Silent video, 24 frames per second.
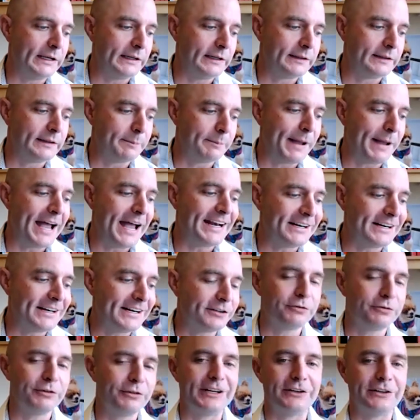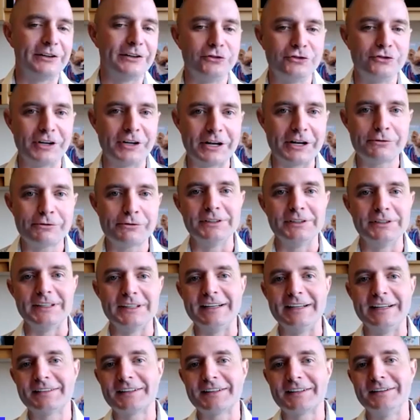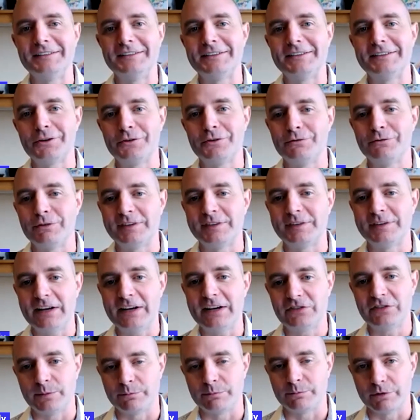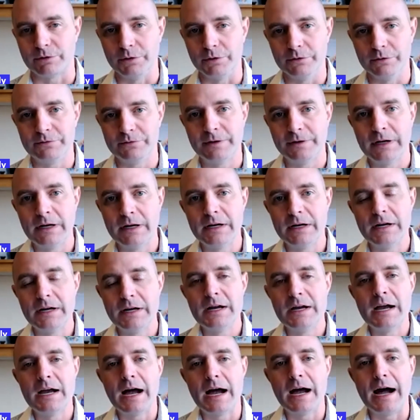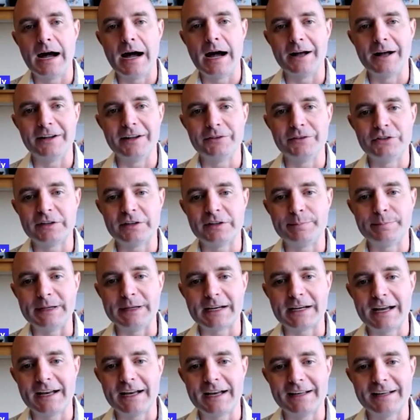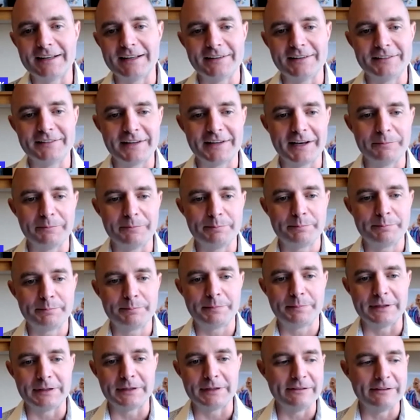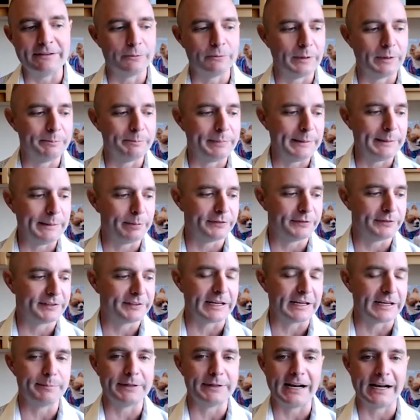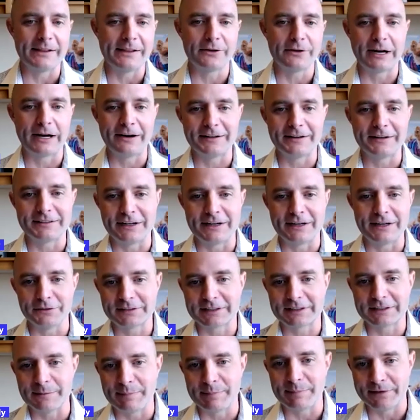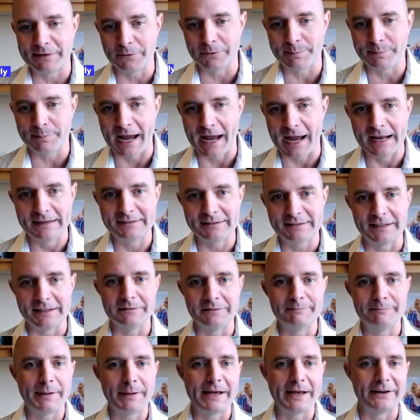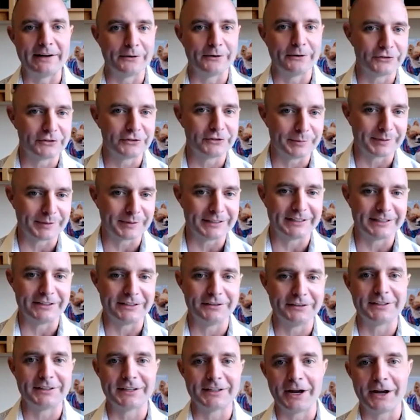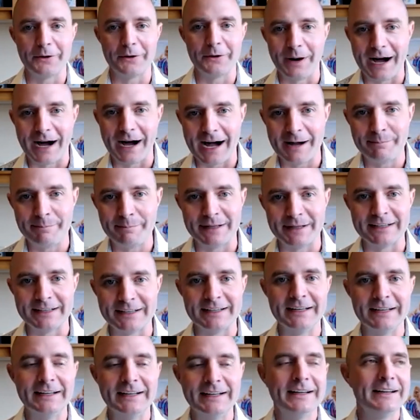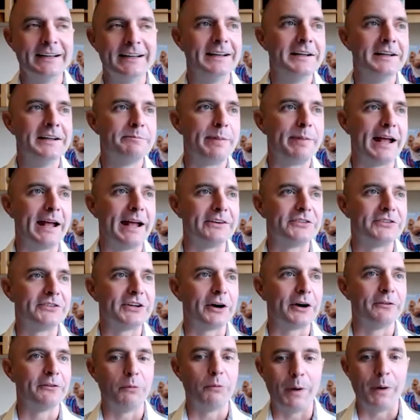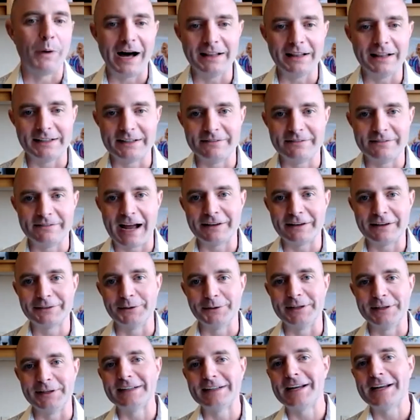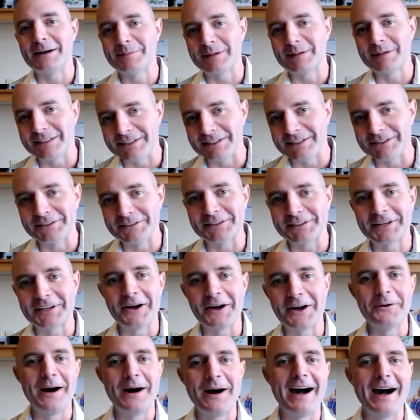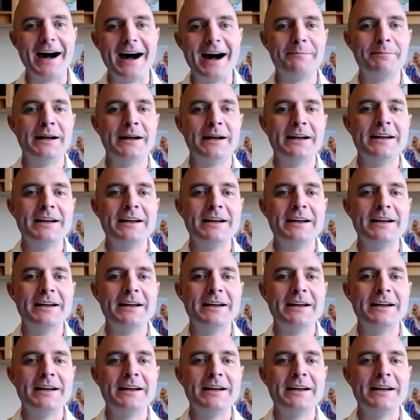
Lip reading: The pet industry in generally is considered recession-proof, just because even when people skimp in other areas, they don't skimp on their pets, and pet ownership continues to go up, and pet share of wallet of household income continues to go up.